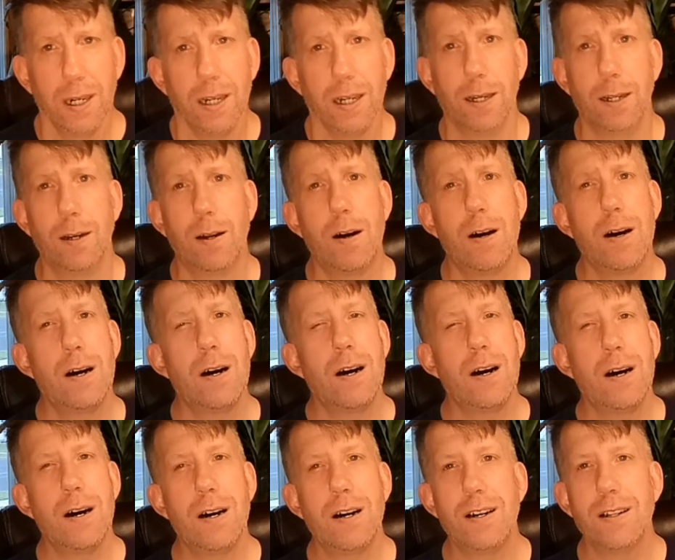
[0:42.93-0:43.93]
and
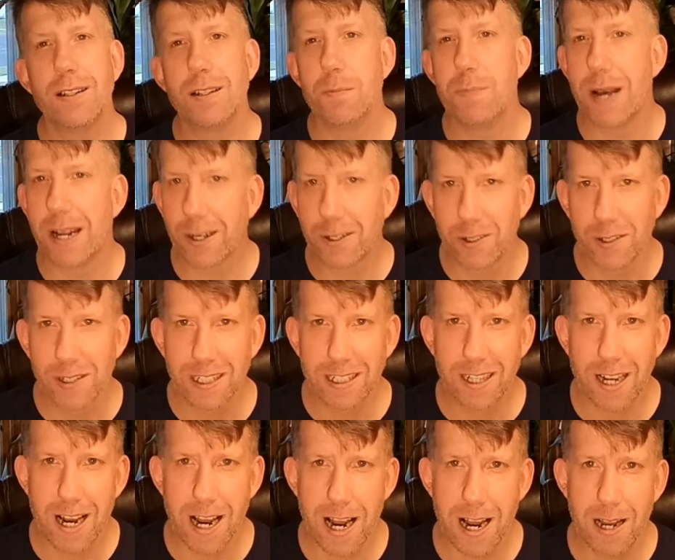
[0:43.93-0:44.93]
all the medical
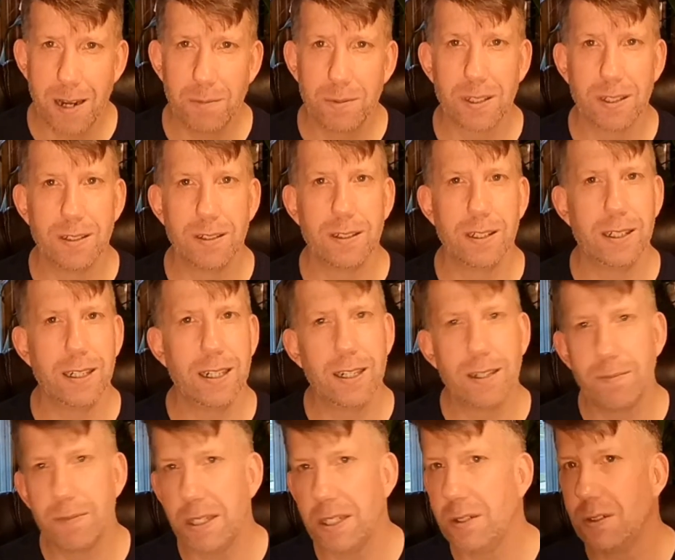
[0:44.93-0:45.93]
exams and the
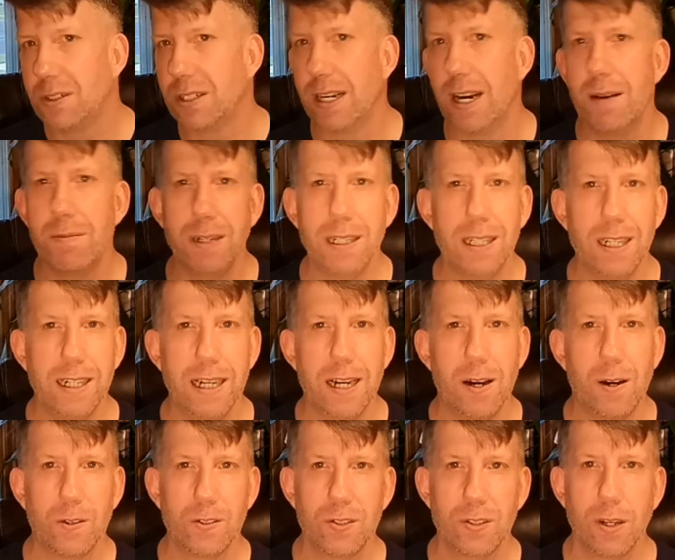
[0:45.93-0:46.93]
interviews and everything
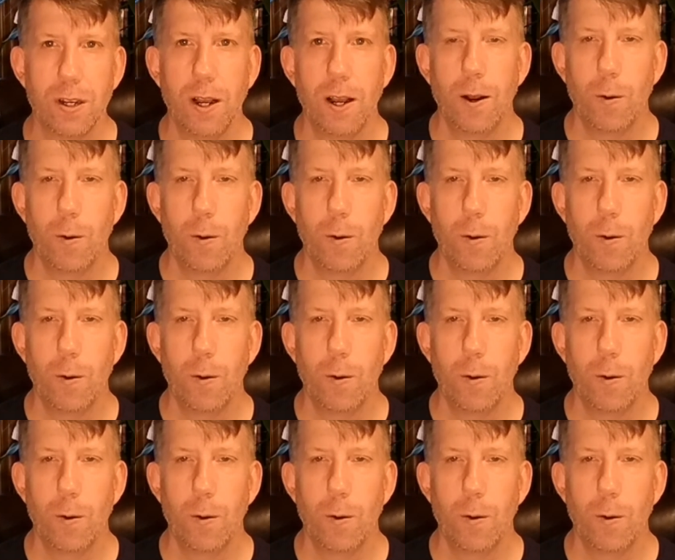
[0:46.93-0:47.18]
else.